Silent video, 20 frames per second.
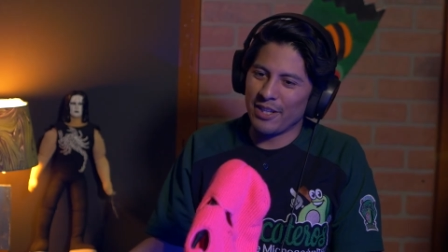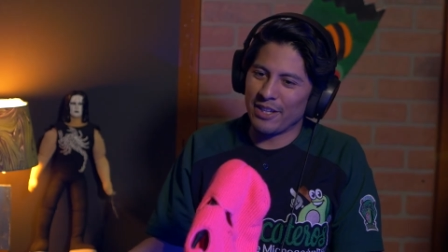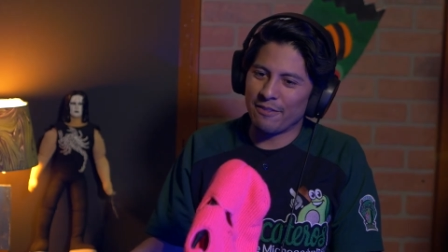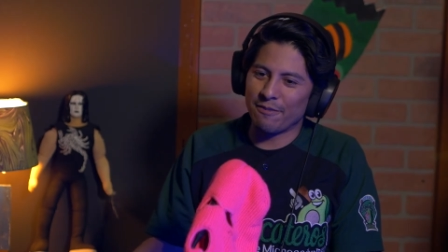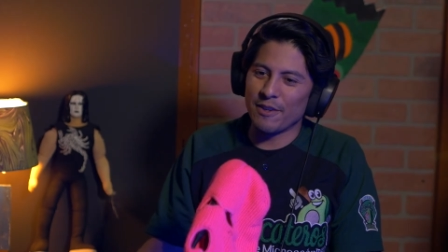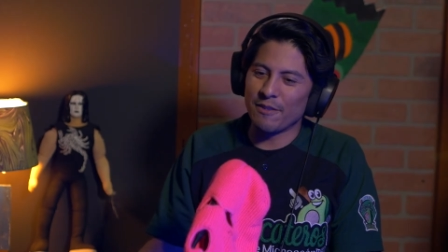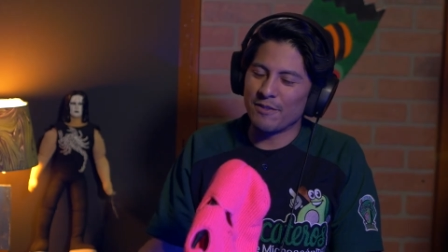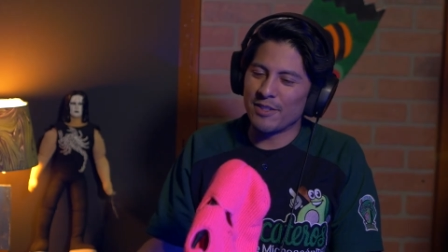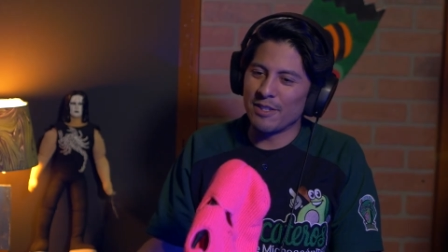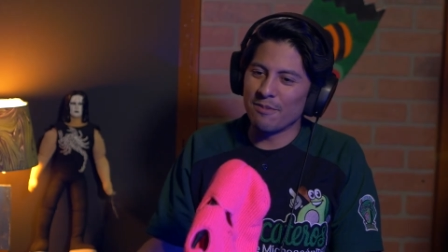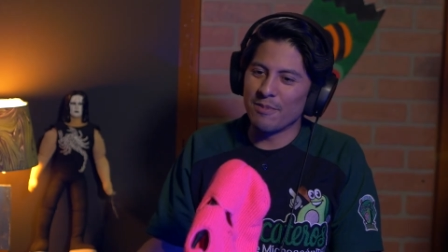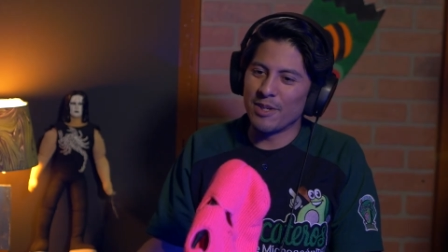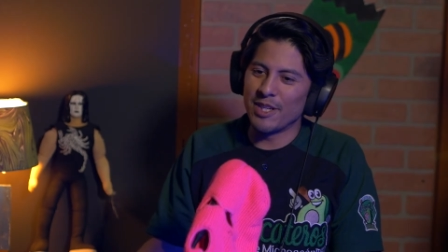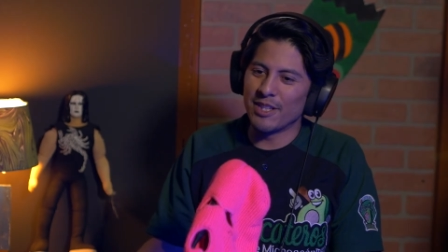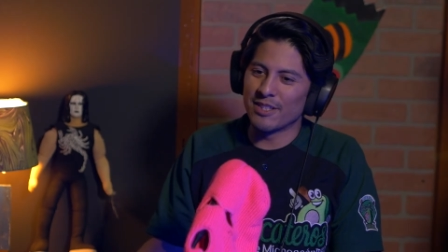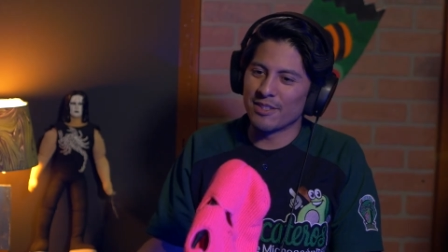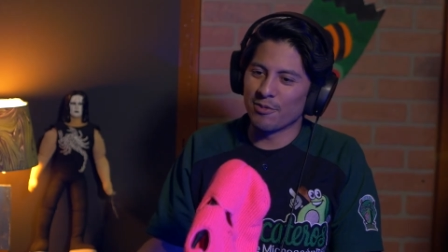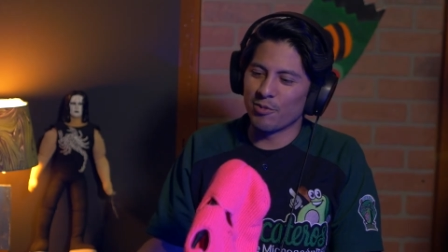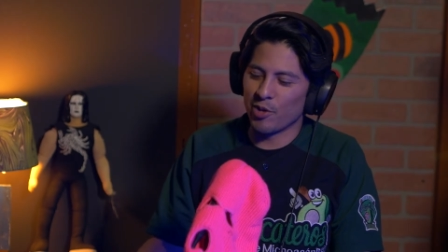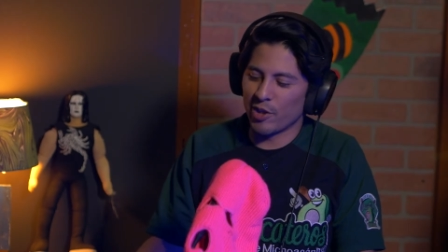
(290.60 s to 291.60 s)
like 15
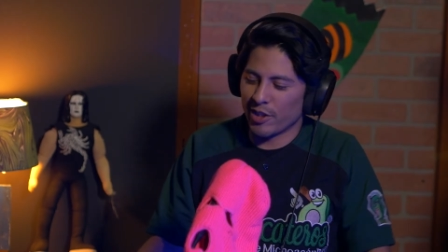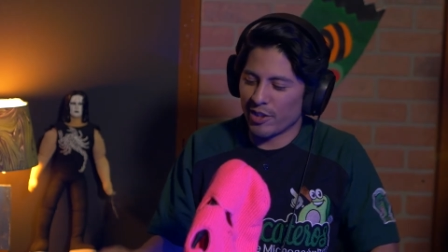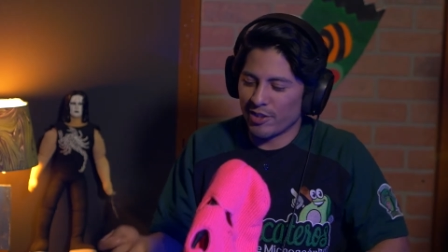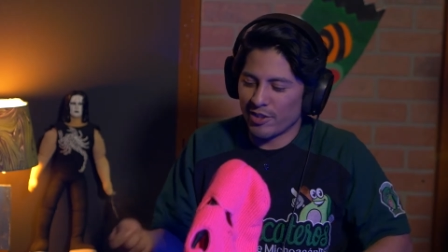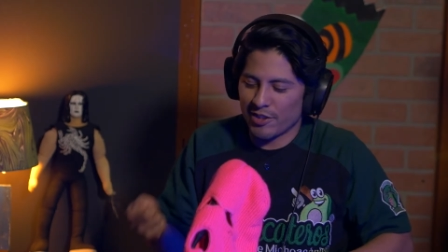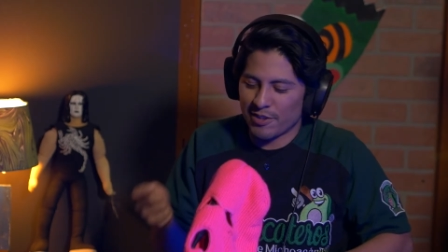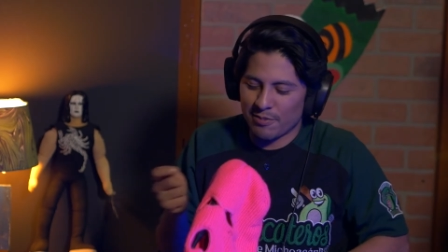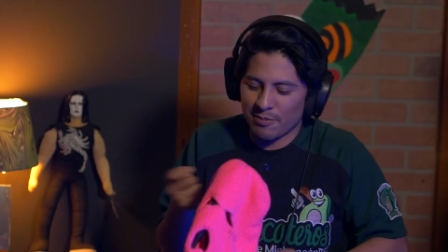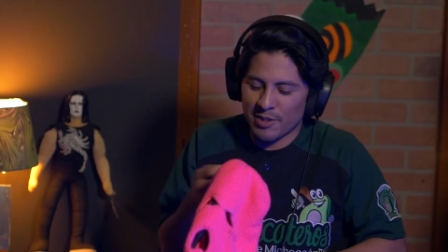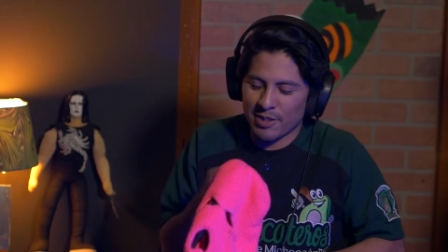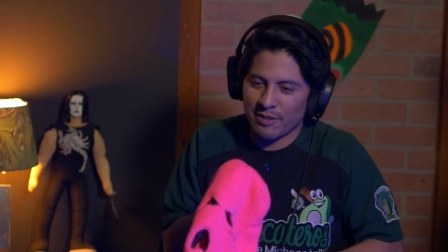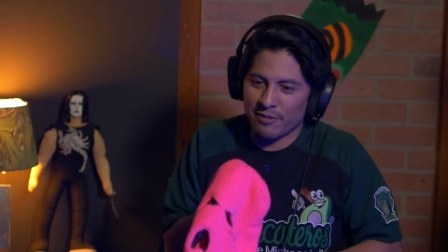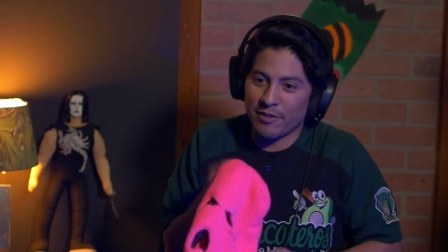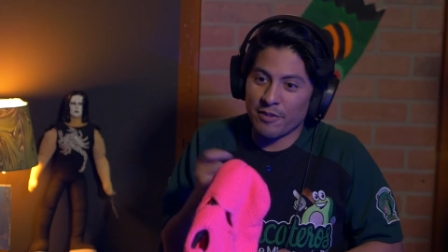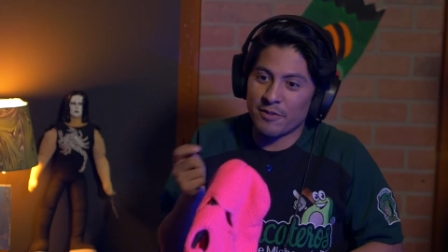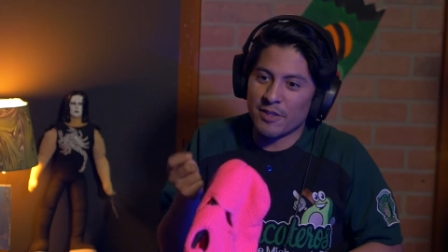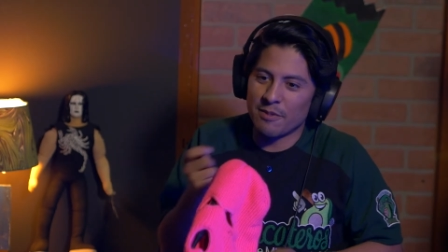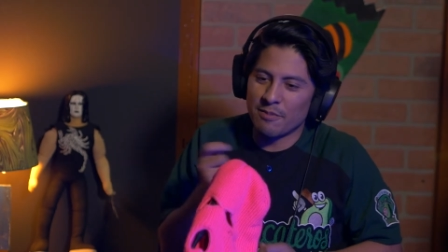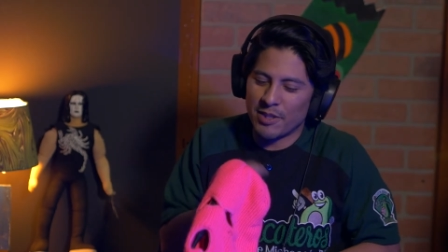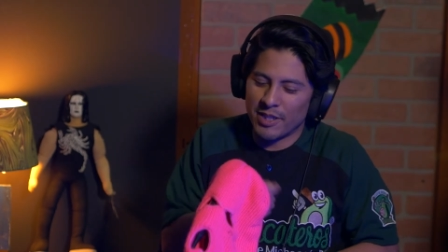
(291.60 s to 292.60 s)
minutes of work is just me
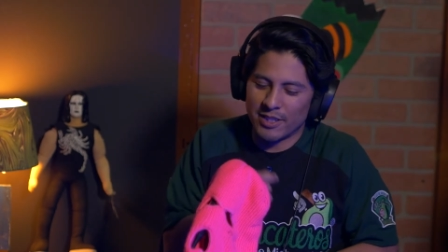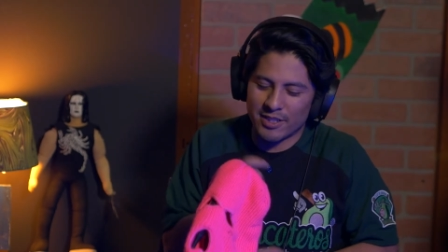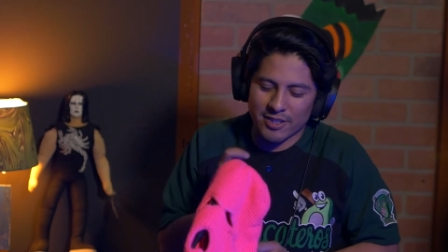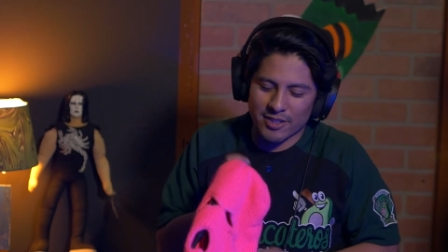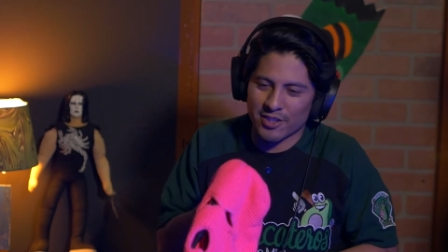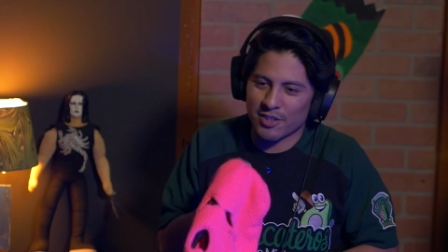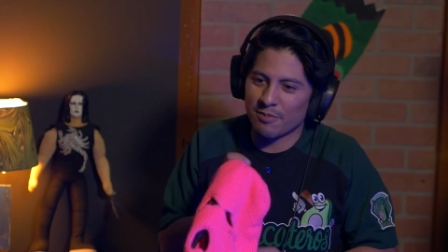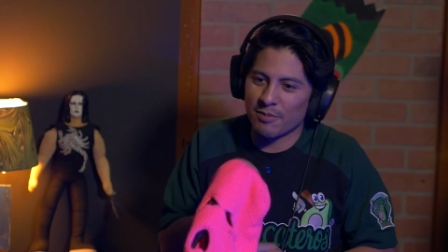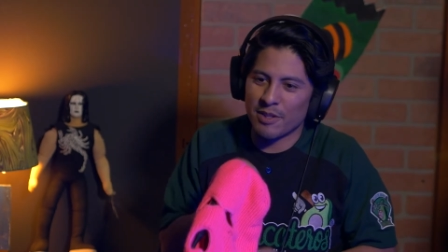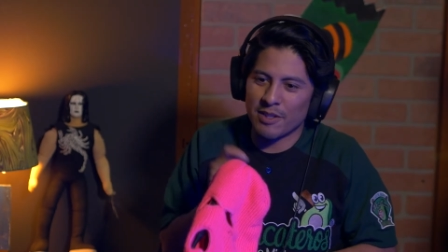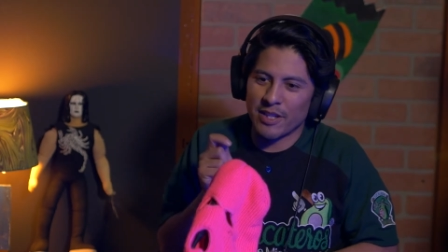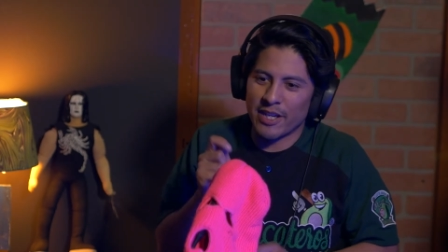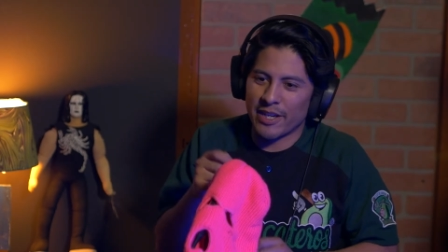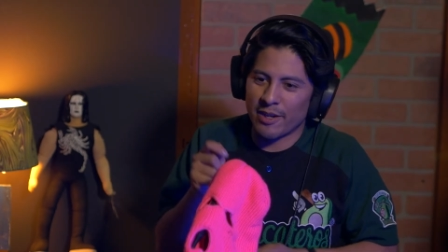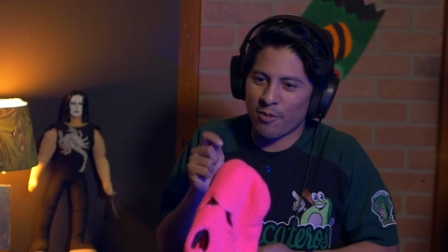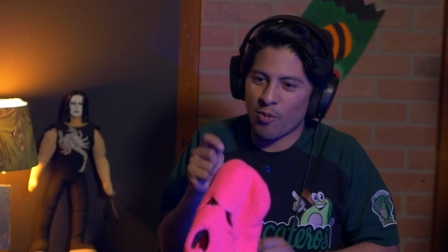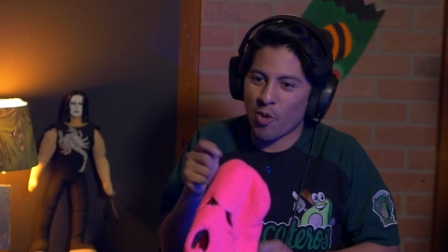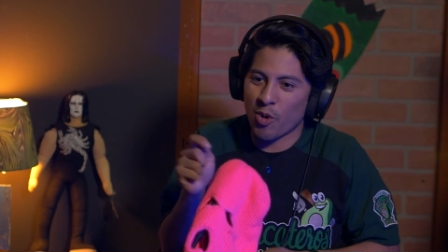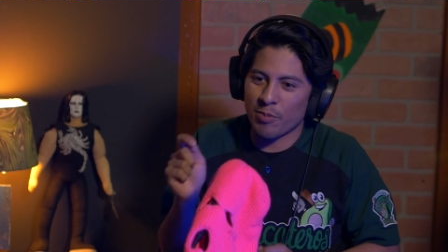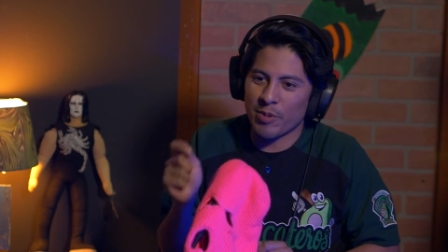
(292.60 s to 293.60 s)
15 minutes is just me like
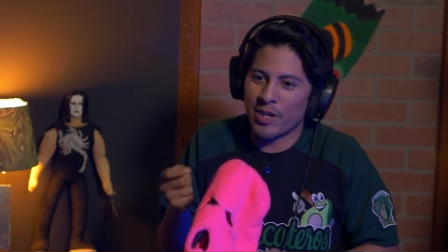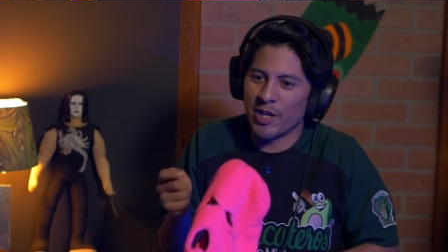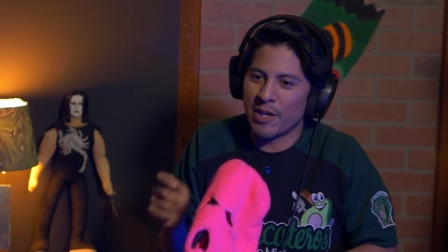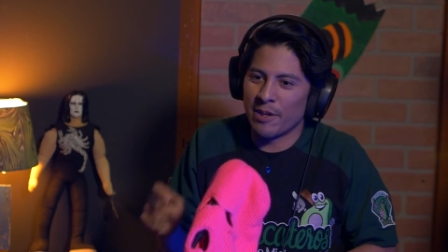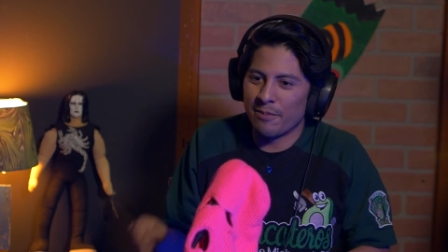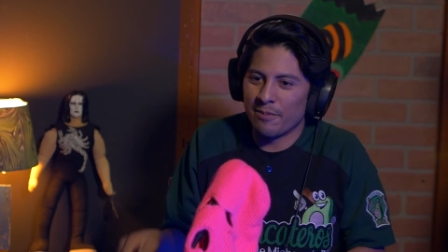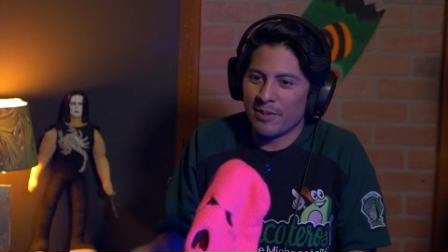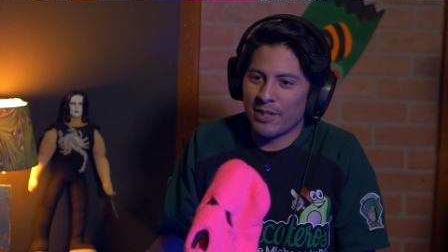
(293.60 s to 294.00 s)
warming up